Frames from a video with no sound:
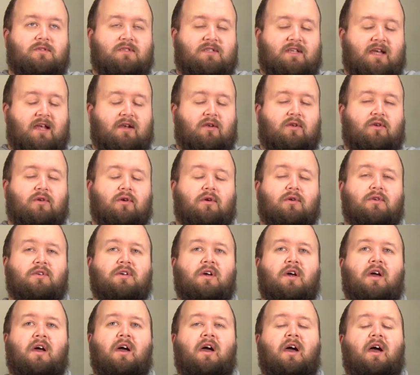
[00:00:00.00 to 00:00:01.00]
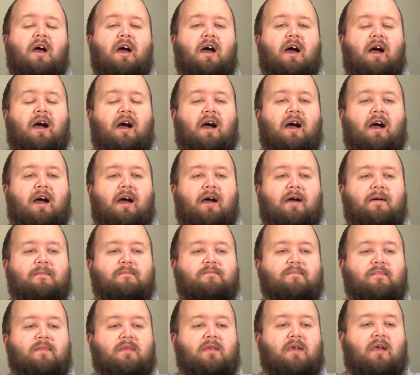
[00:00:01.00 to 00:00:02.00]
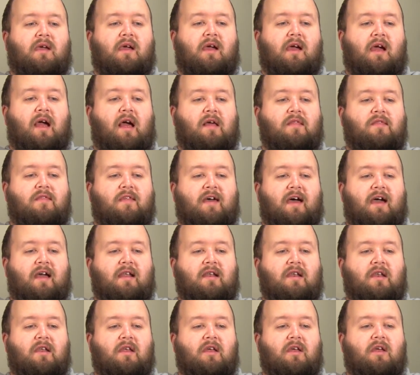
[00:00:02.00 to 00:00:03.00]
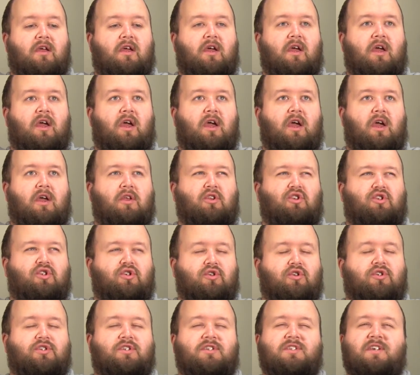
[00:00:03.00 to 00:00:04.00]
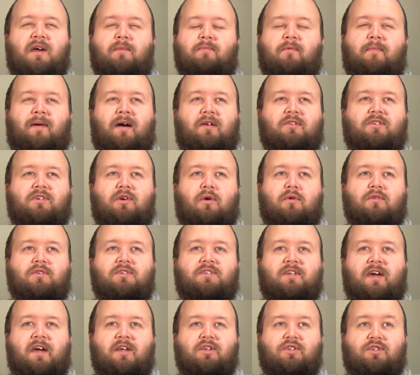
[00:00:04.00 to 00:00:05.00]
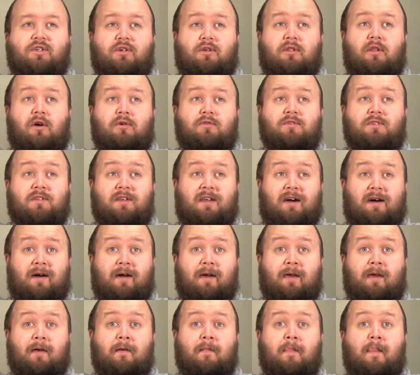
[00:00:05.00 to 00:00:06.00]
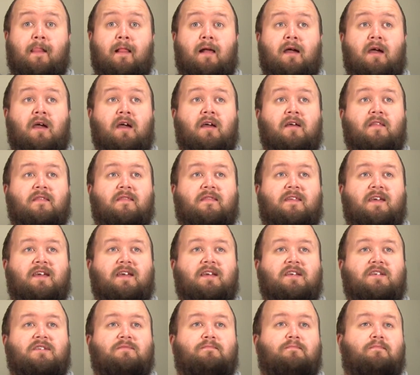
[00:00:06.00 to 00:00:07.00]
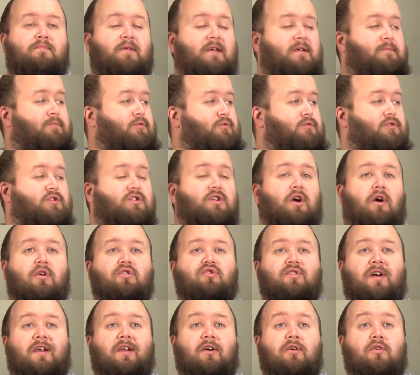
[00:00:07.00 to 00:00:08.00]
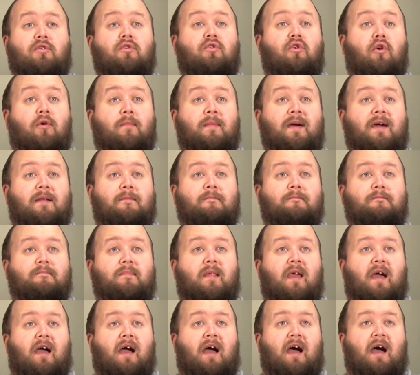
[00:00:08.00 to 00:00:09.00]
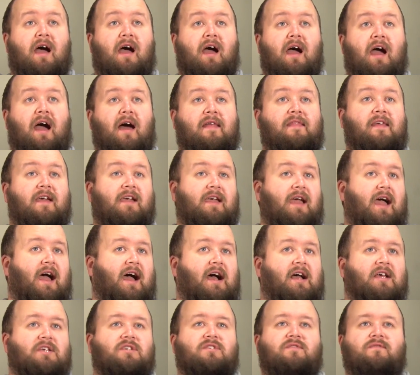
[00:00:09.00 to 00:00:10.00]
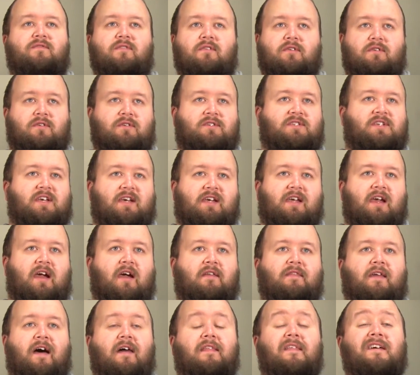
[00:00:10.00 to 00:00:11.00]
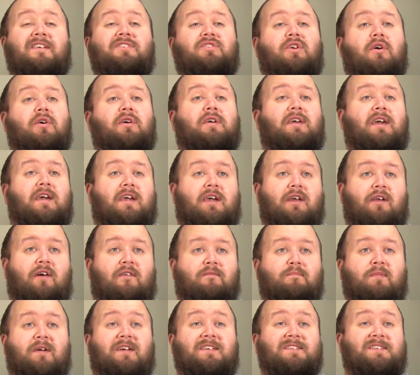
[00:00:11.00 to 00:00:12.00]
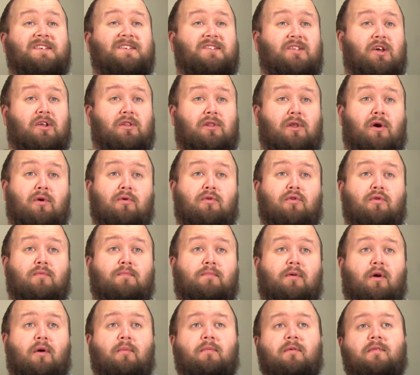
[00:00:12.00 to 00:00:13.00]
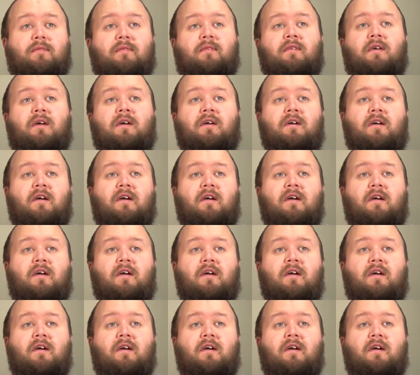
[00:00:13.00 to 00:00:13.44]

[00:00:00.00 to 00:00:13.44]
Dead good. And then, just as I'm about to go on stage to close the night, these people start trying to come in, and they get asked for a ticket and that. And they start kicking off because it's their local pub and